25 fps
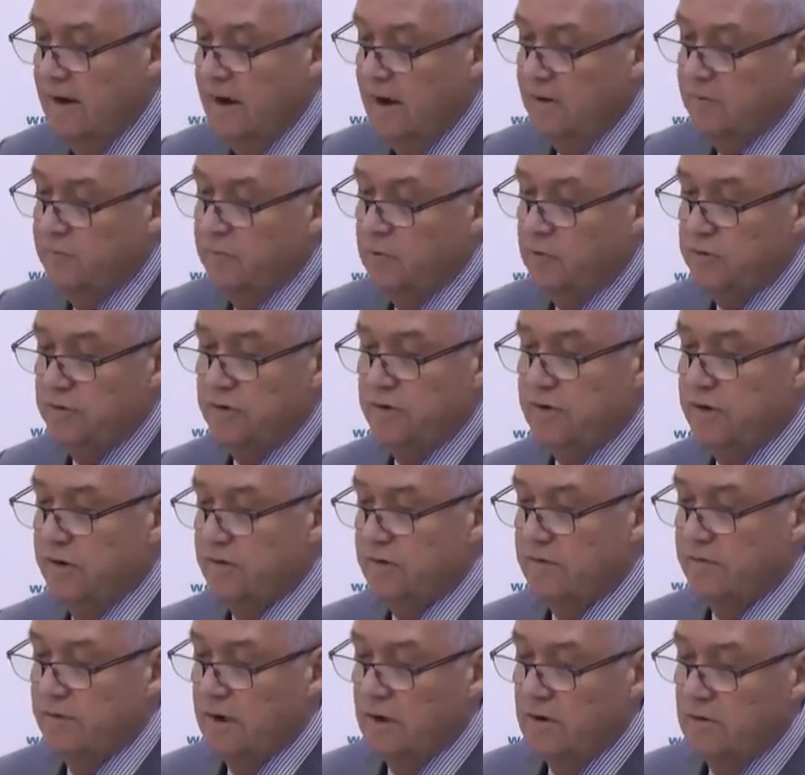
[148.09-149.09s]
And
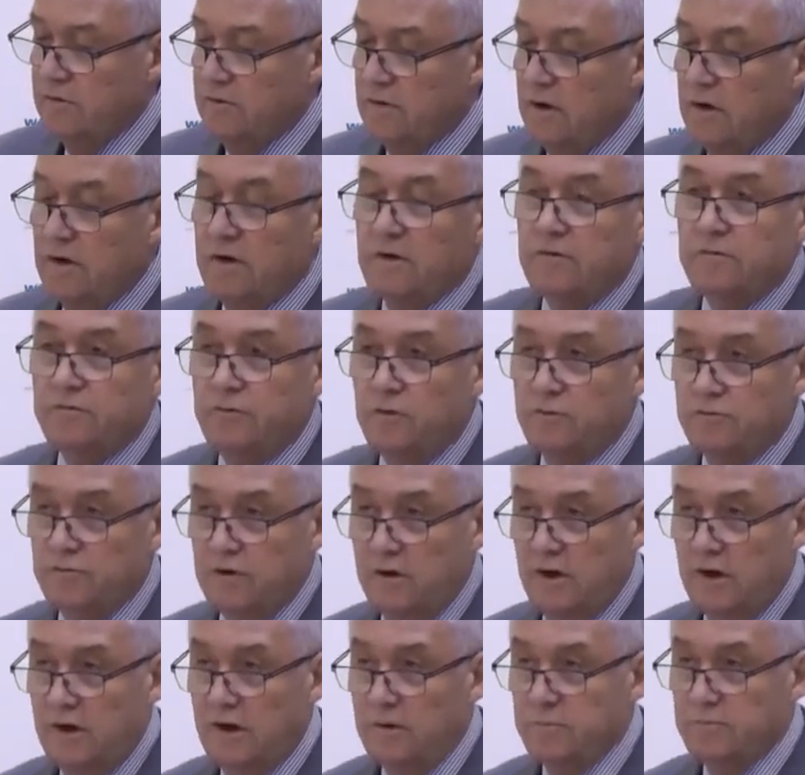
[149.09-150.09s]
46 of those are false
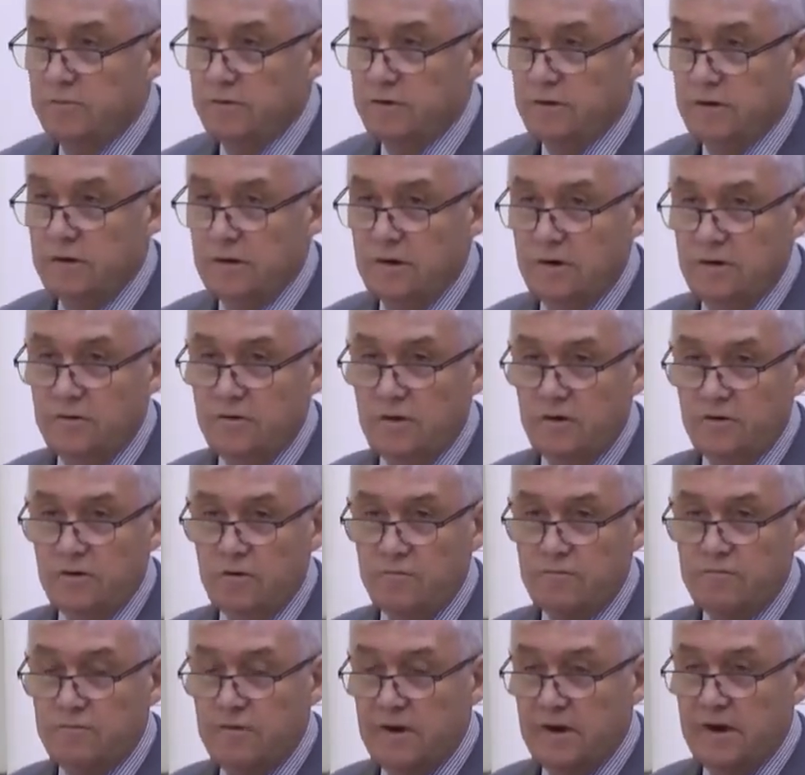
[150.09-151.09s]
alarms. So it's
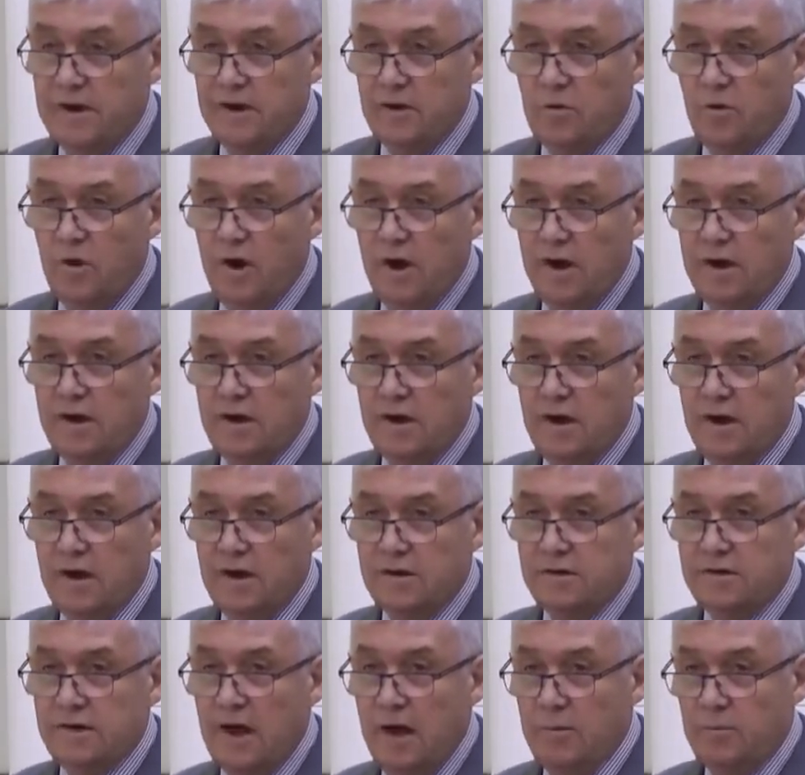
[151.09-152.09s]
a really quite
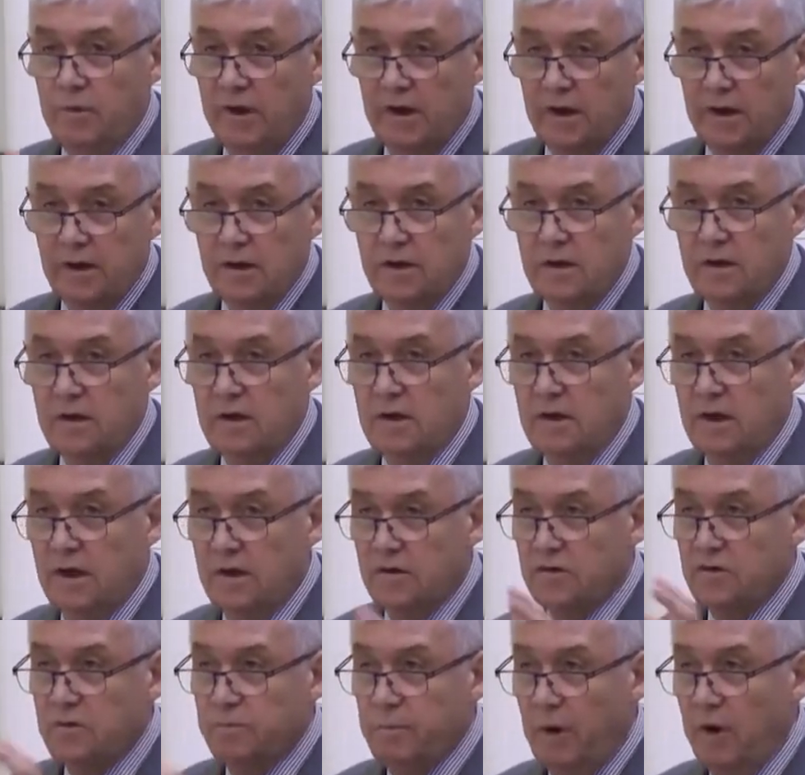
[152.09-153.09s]
damning
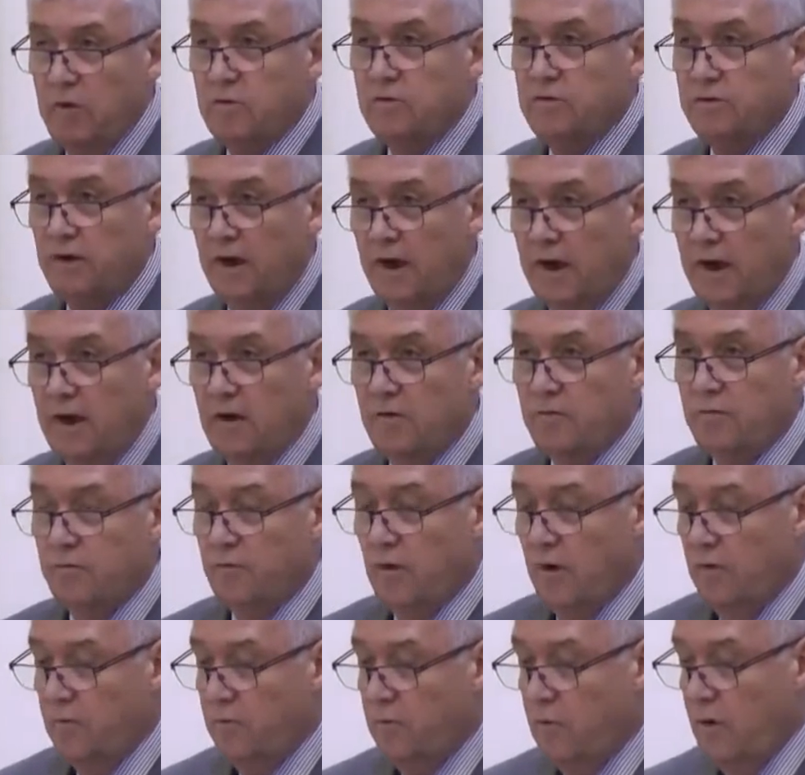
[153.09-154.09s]
expose
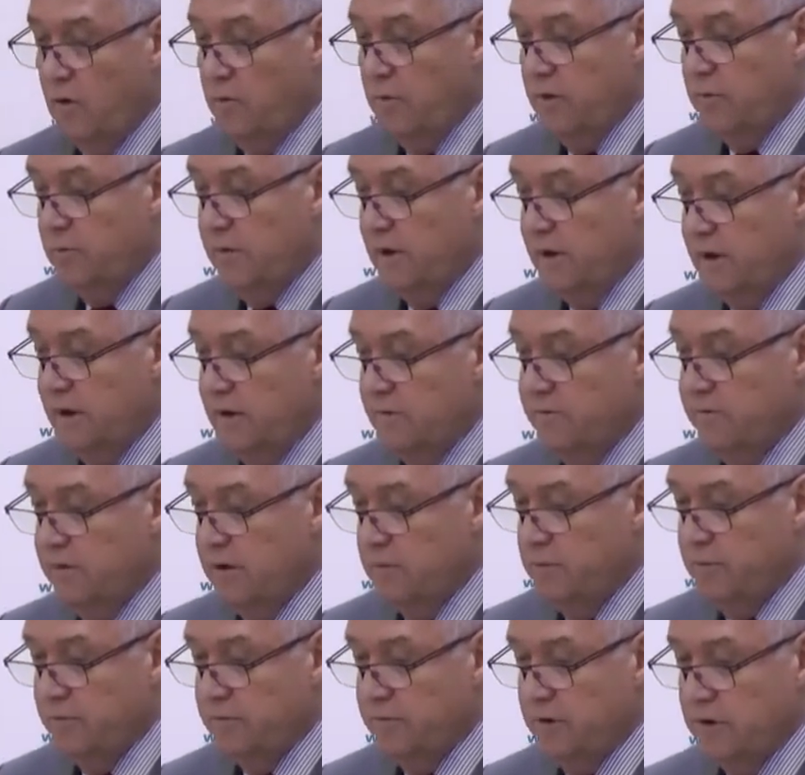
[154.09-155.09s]
of what we believe the
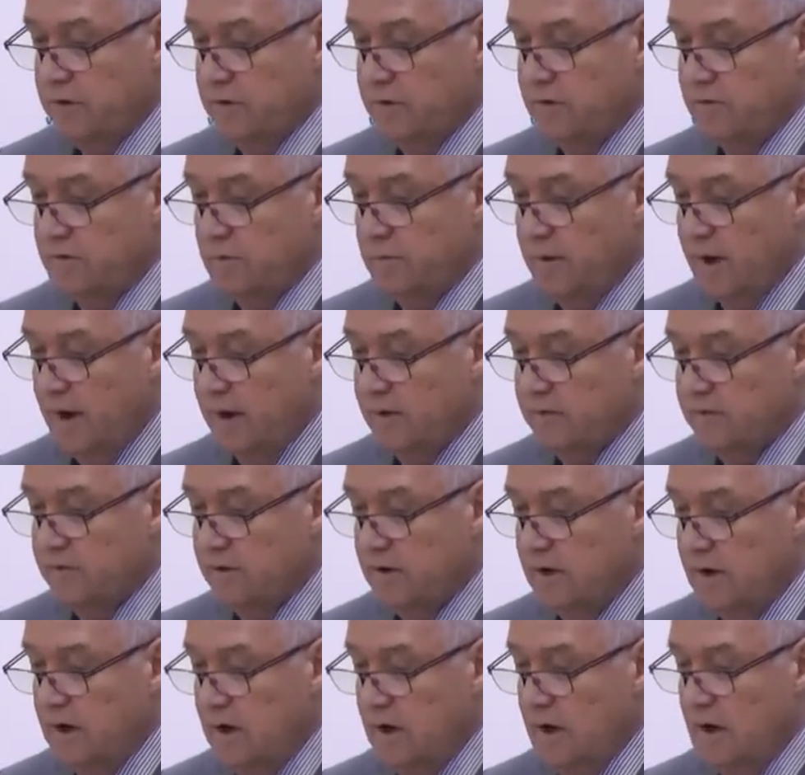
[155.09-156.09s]
profession is about.
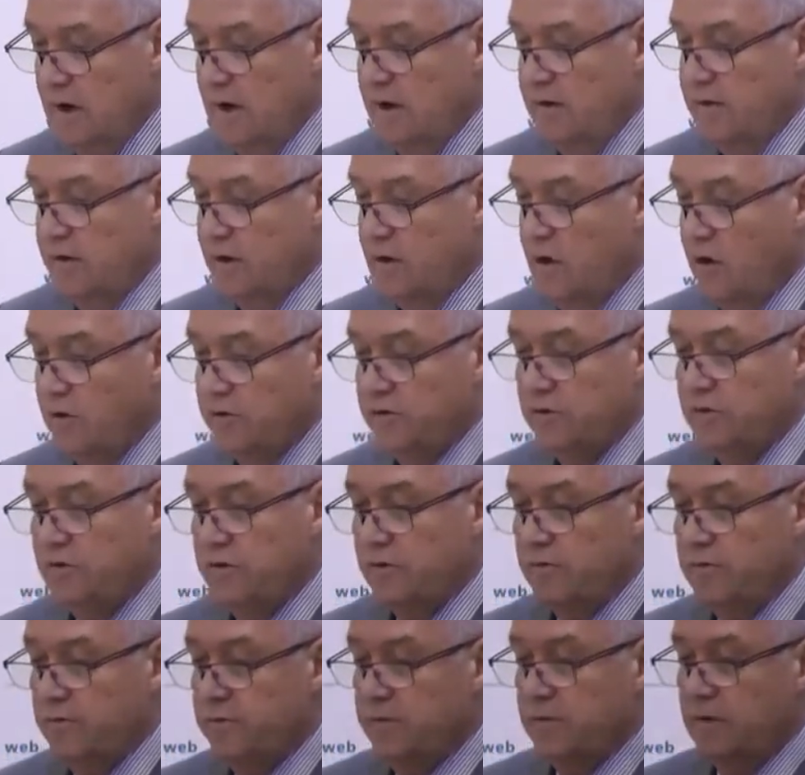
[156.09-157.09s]
The cost
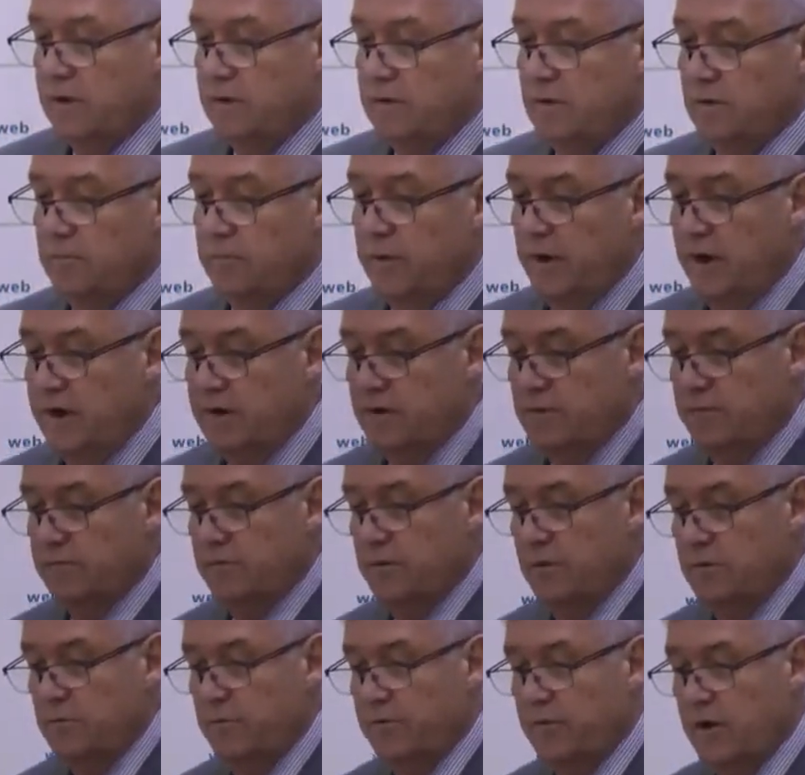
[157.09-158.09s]
of the head of